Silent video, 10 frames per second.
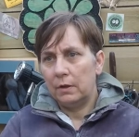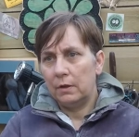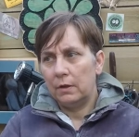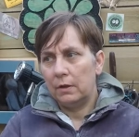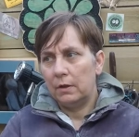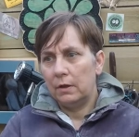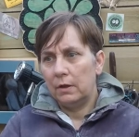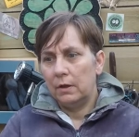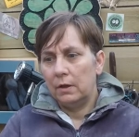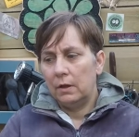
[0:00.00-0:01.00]

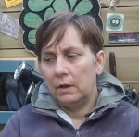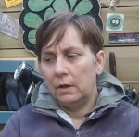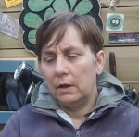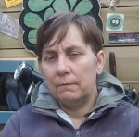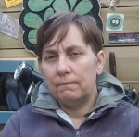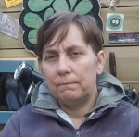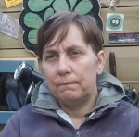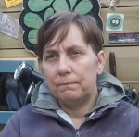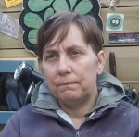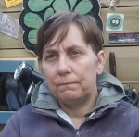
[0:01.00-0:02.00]
Nothing is said.